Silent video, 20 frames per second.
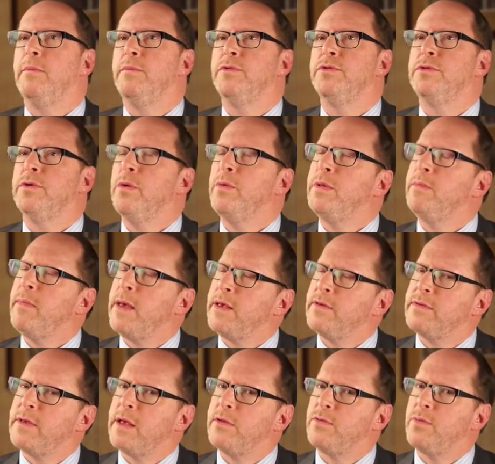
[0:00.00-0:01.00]
So it
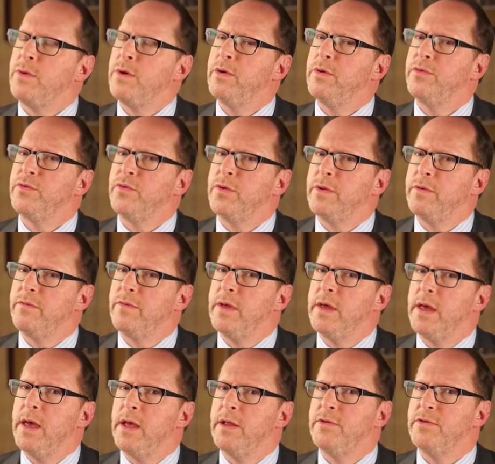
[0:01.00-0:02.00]
makes sense. We are sort of,
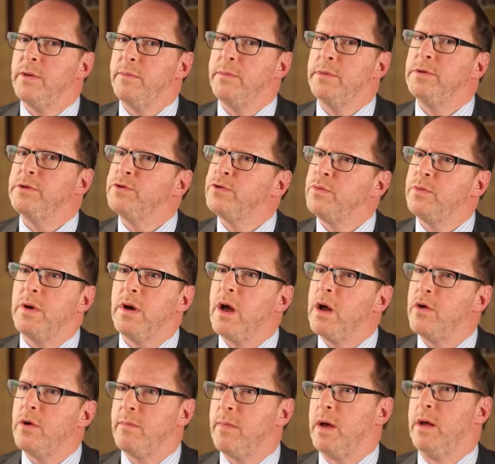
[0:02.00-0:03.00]
and similar to a
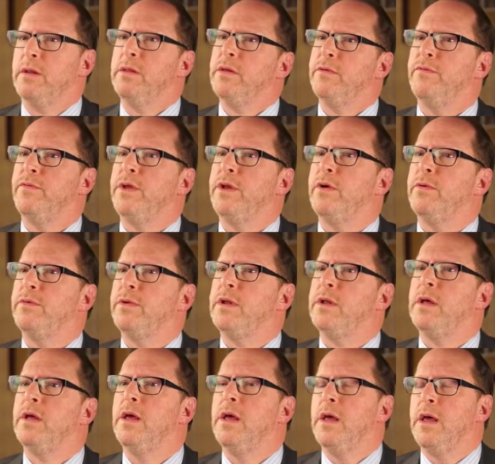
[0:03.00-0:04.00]
hunger model.
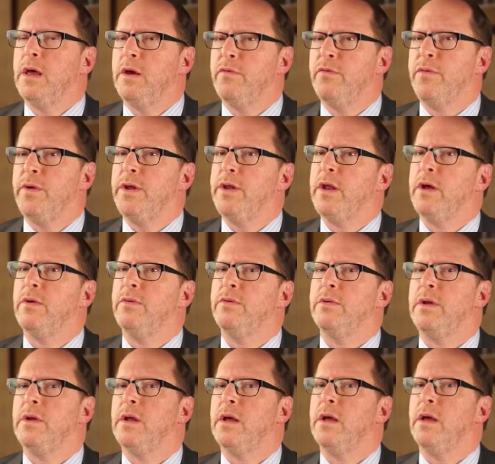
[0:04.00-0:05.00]
If we
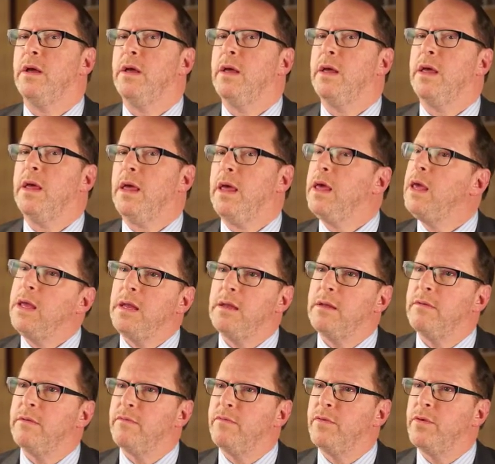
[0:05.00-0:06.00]
don't eat
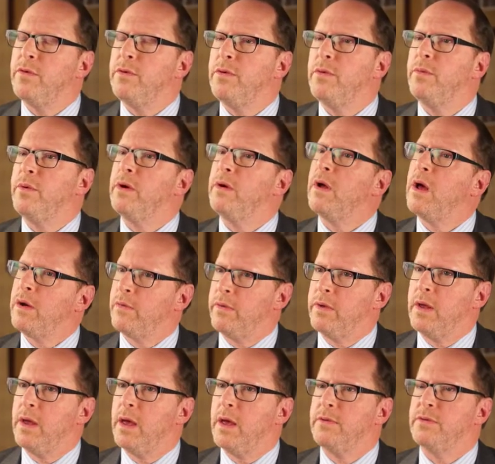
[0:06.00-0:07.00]
food, we're
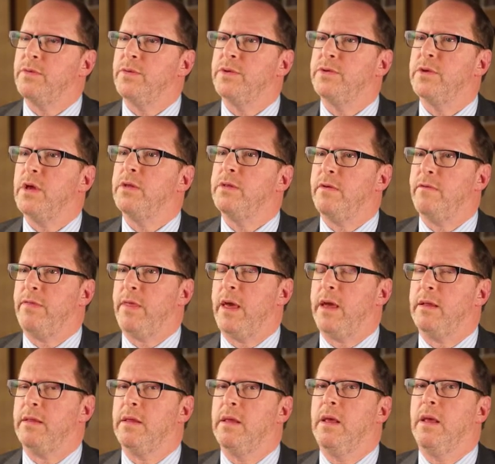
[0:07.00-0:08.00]
hungry as a result of
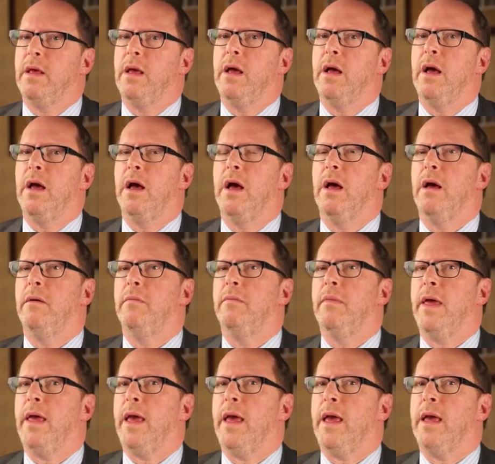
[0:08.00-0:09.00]
that.
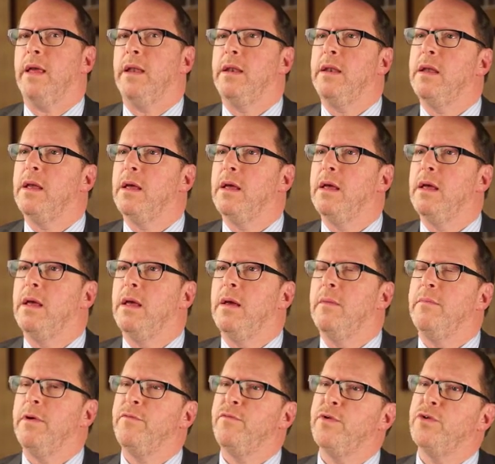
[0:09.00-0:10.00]

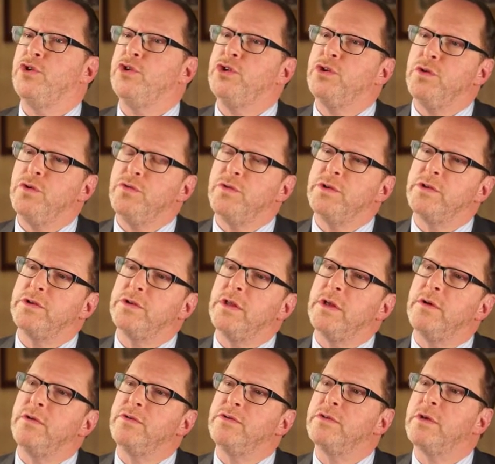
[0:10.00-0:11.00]
But for children,
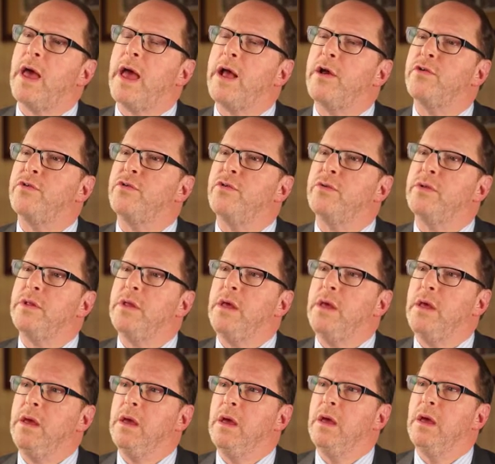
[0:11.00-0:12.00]

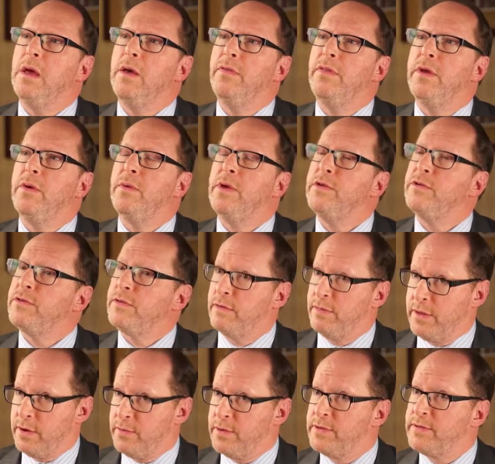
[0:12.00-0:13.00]
there
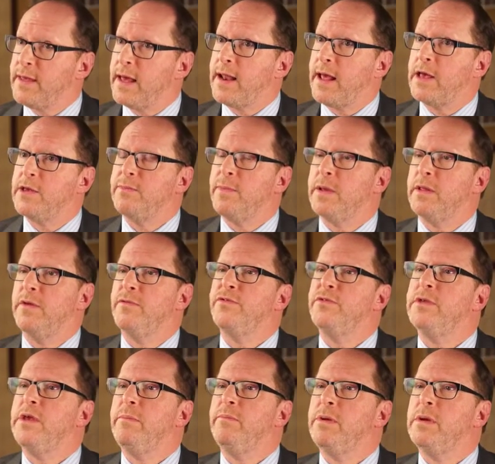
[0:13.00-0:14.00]
is that aspect of
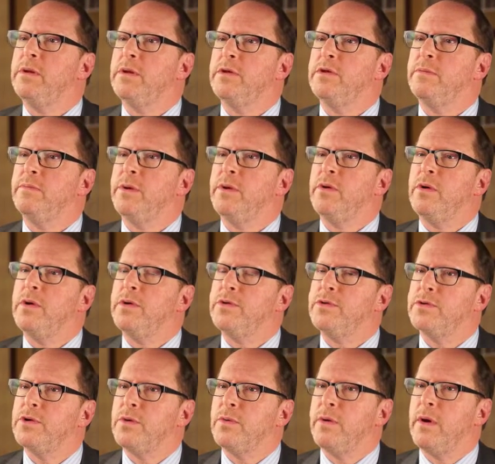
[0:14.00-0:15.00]
sleepiness, but
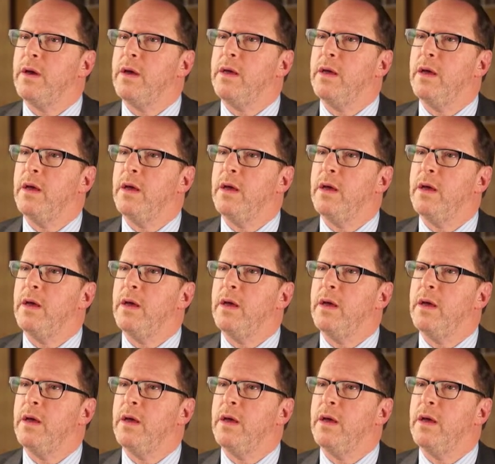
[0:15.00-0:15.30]
also